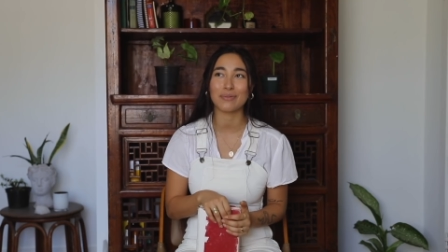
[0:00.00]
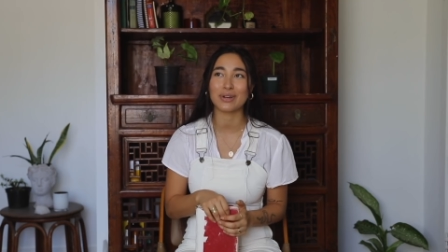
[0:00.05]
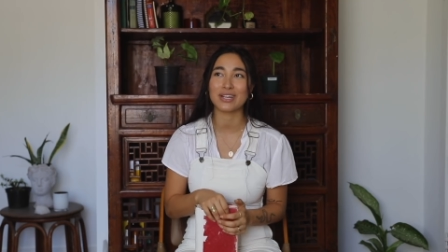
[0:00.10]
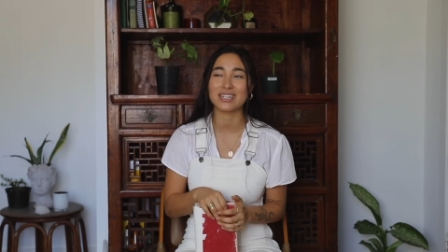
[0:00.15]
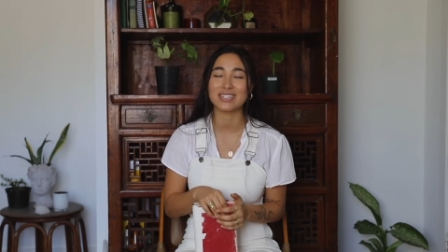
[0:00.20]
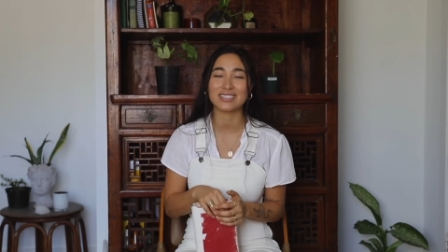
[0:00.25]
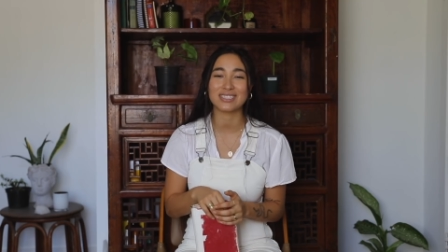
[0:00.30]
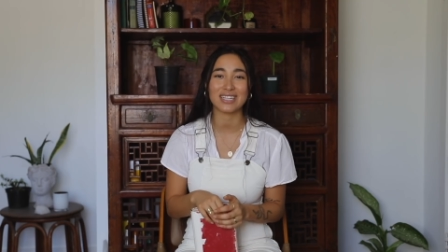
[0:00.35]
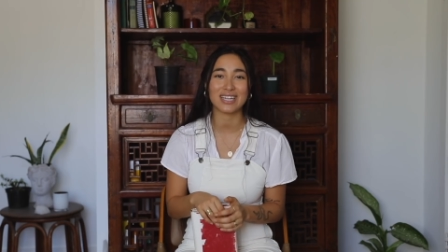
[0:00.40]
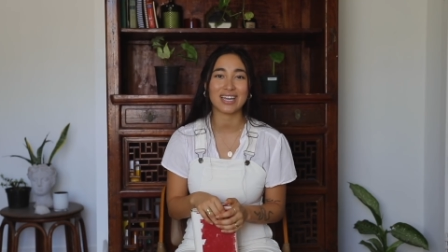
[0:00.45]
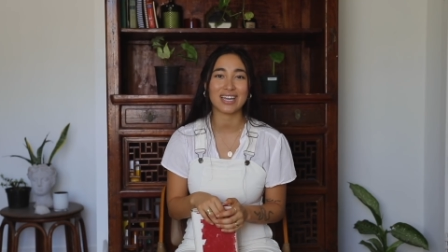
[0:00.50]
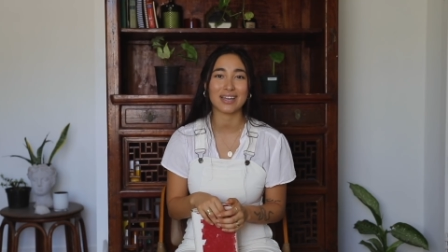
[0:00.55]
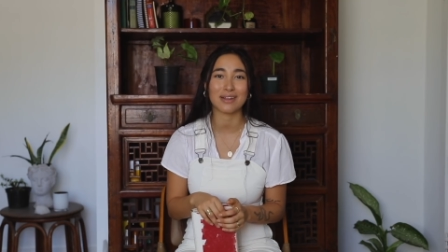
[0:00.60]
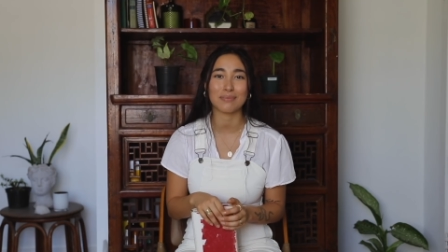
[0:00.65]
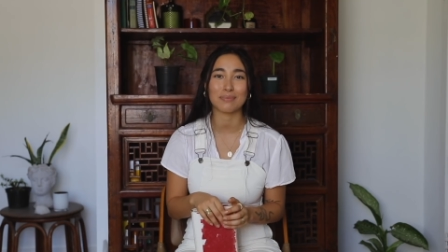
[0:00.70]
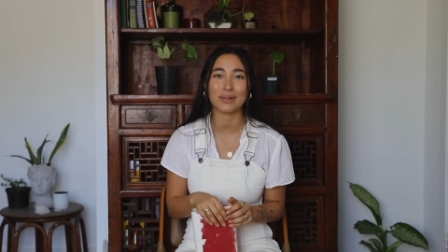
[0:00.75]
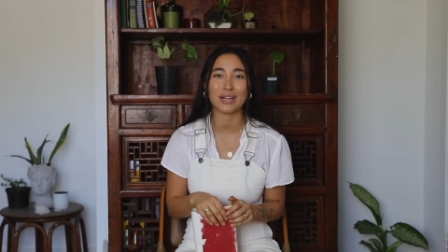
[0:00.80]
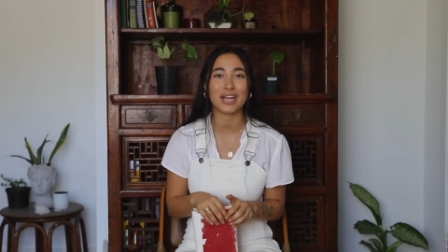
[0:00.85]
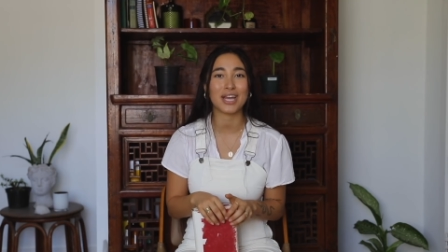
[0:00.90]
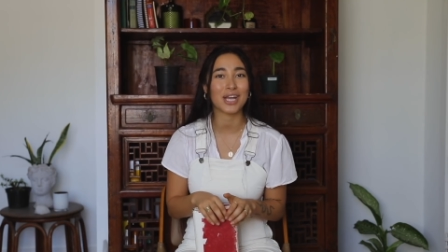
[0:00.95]
witnessing
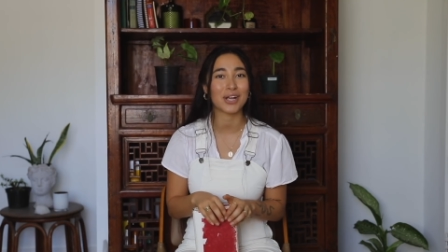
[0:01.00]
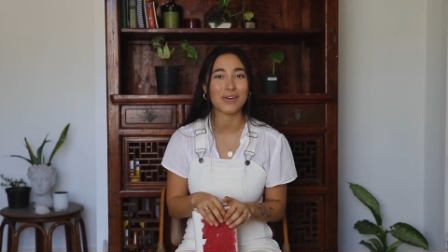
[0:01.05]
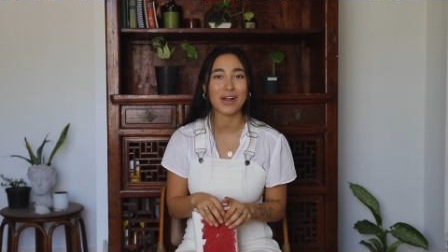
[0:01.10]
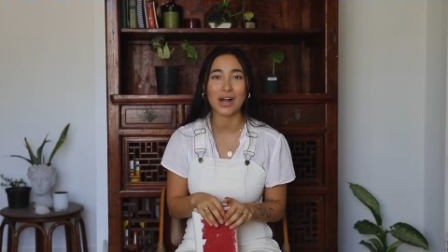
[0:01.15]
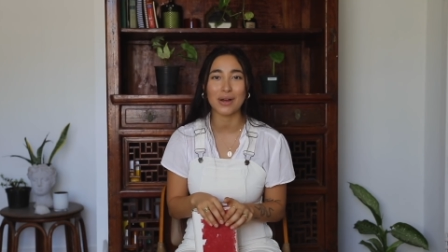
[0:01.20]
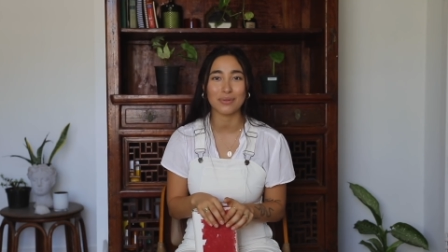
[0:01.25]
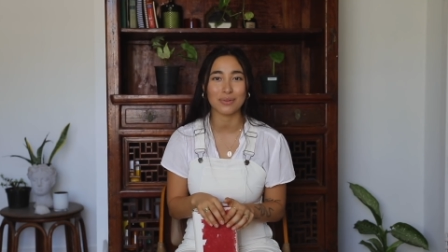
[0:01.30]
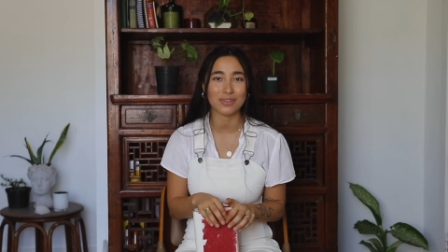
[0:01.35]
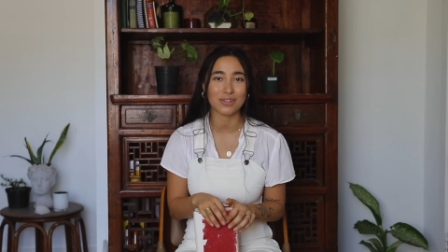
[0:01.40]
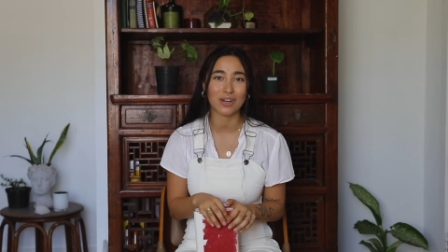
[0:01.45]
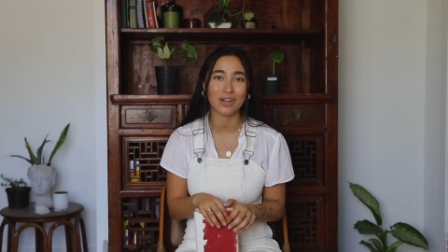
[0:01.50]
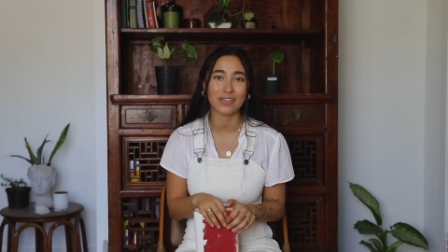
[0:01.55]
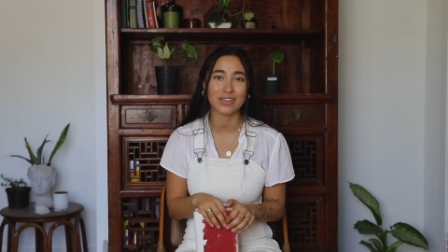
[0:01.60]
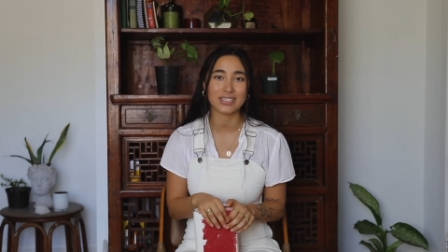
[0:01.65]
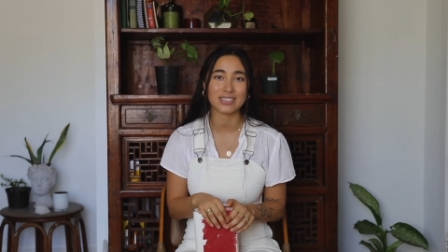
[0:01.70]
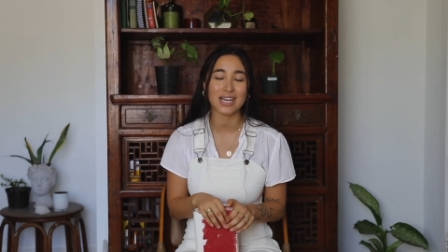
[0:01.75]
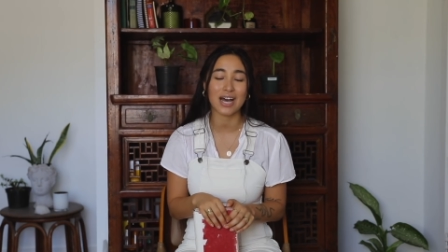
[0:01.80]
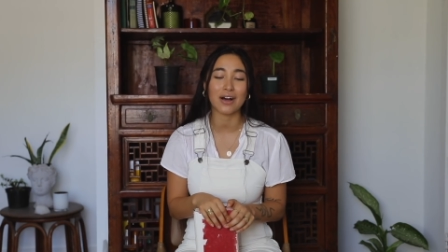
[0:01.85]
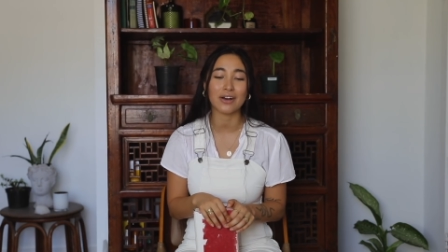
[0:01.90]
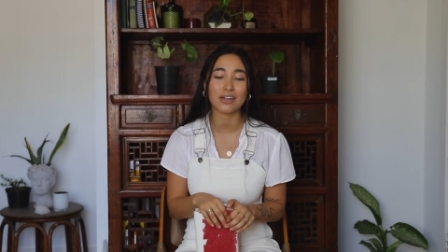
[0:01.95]
and playing around with all
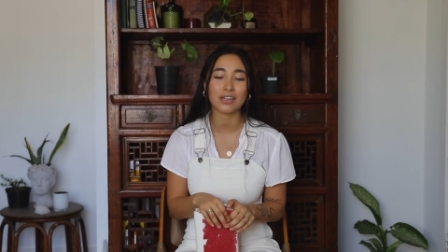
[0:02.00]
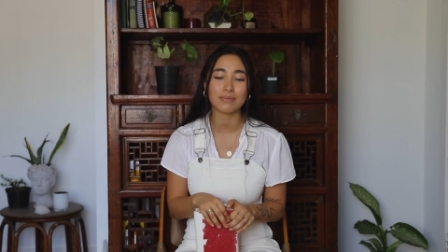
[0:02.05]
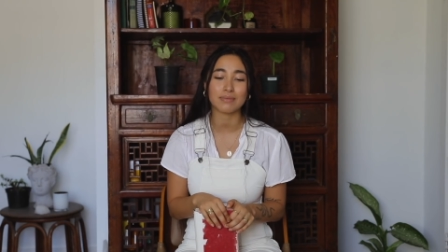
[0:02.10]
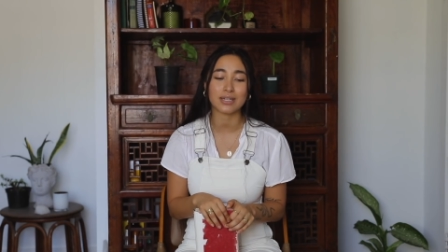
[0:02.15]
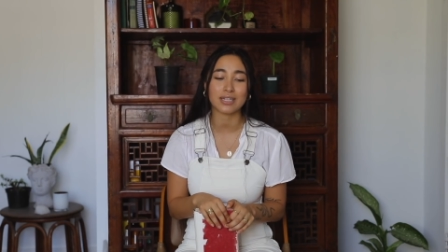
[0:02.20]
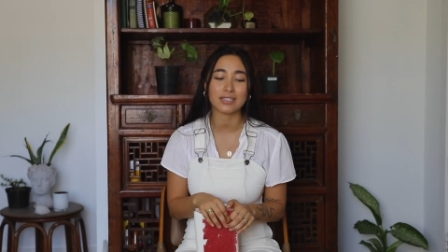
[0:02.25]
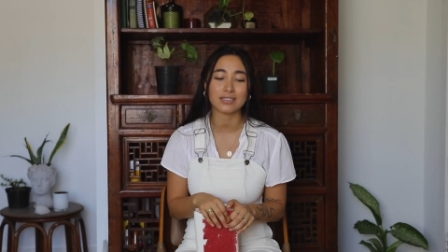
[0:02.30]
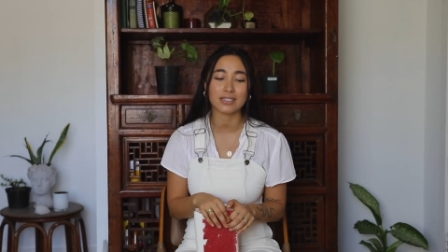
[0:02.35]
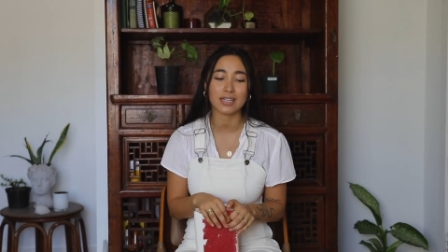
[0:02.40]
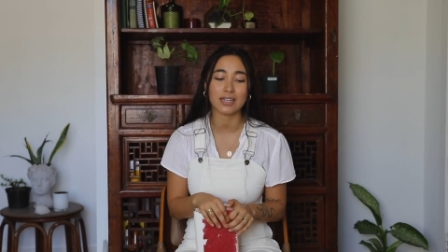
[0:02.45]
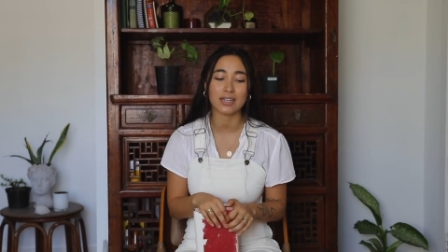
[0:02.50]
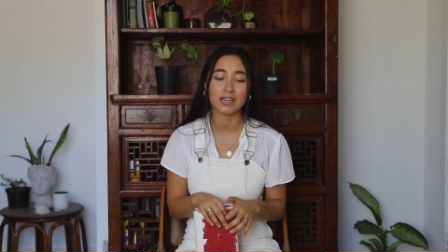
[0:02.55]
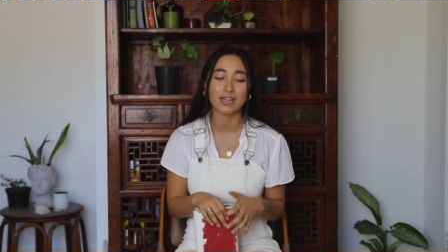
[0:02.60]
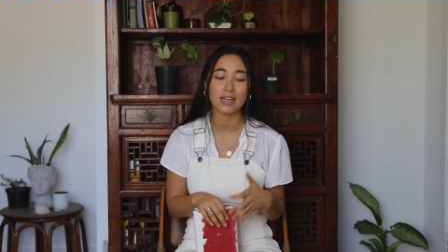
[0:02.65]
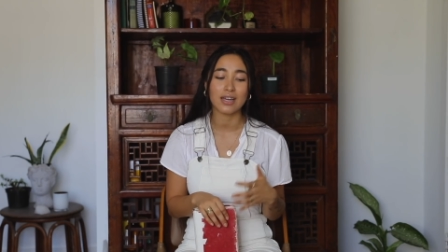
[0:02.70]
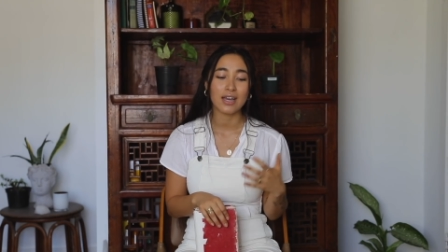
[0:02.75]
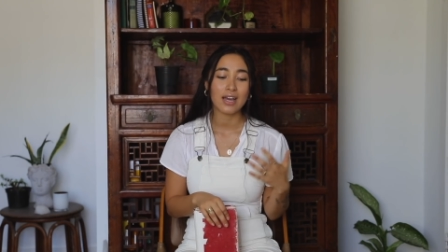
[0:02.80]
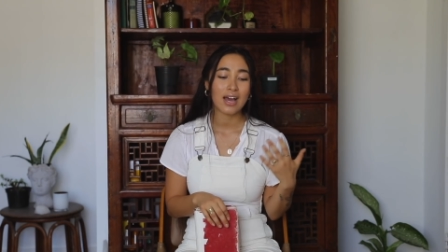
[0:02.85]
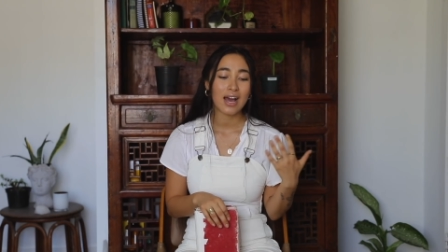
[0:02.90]
these alchemies, and